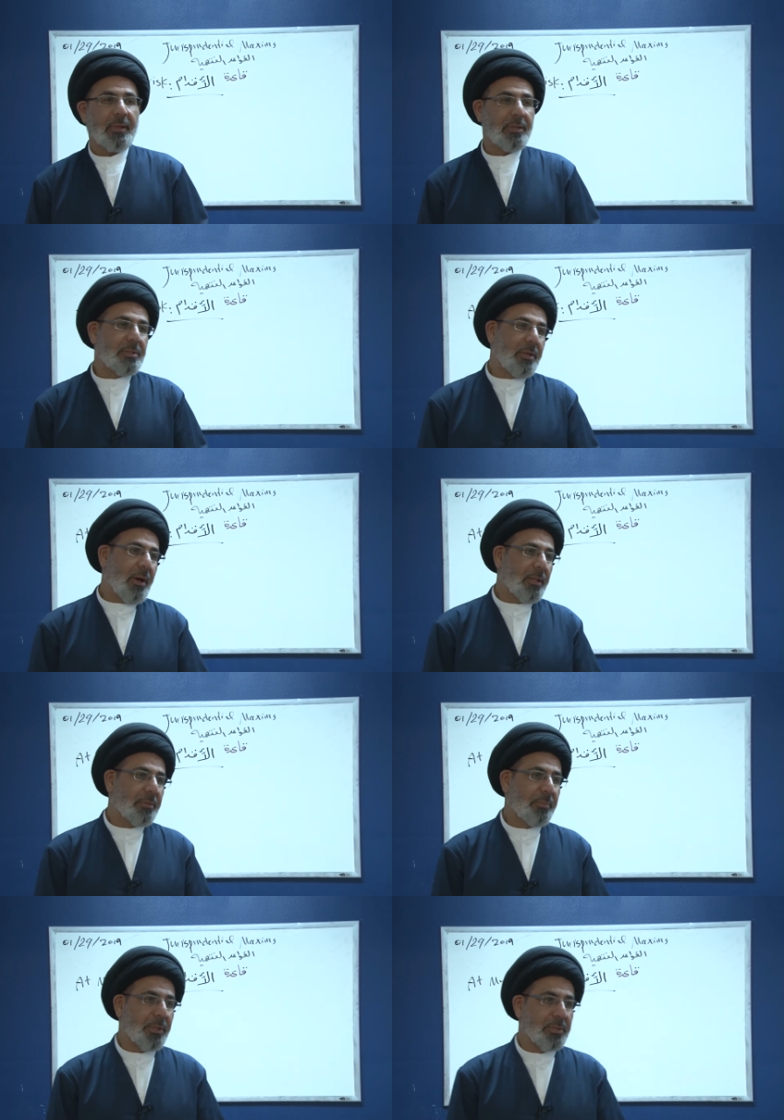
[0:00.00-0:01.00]
He's
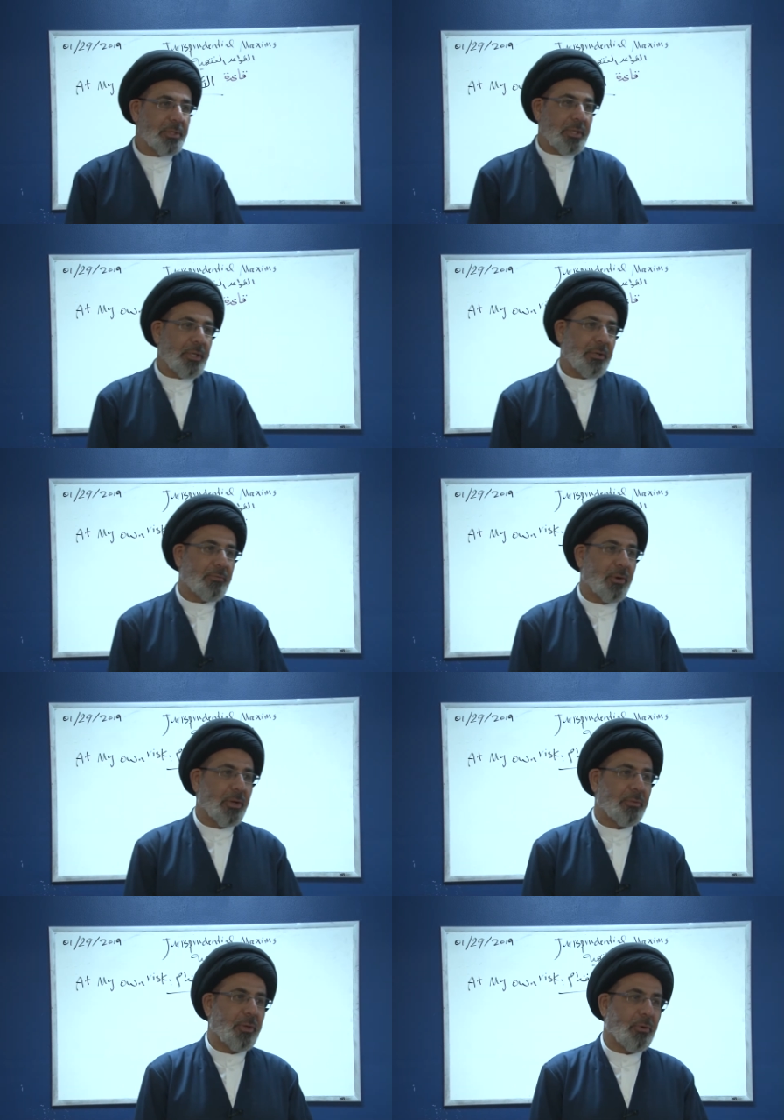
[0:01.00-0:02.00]
not, because he
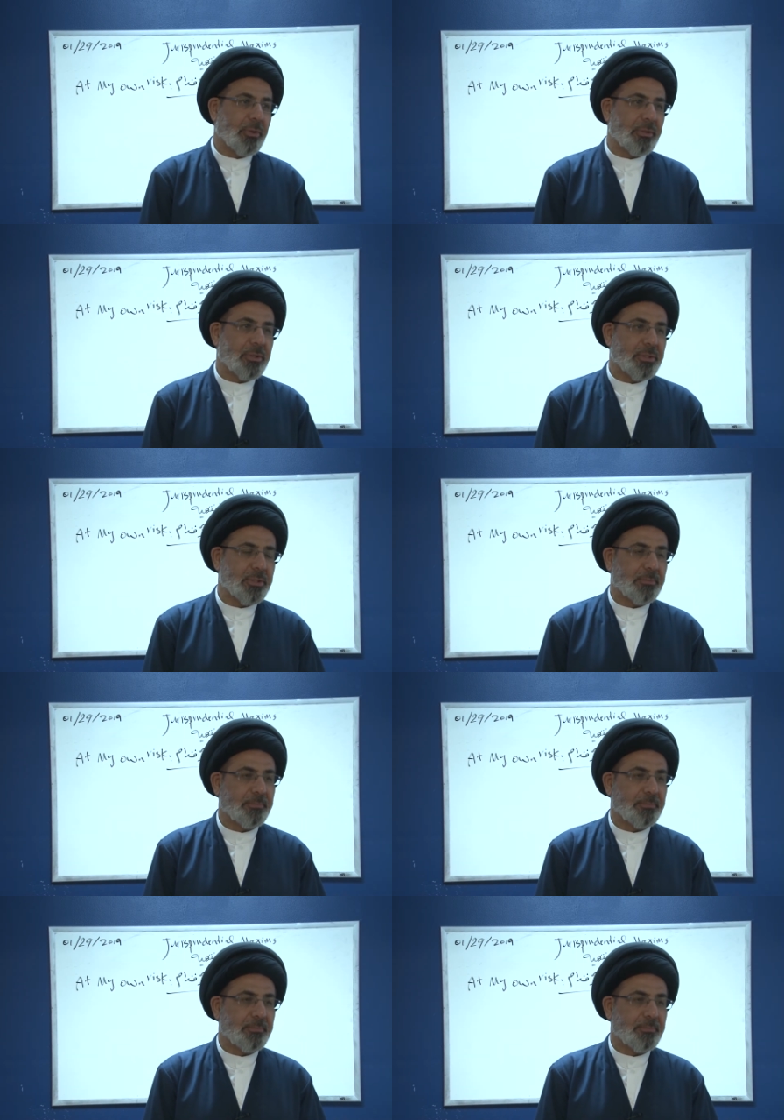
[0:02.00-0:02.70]
followed the orders.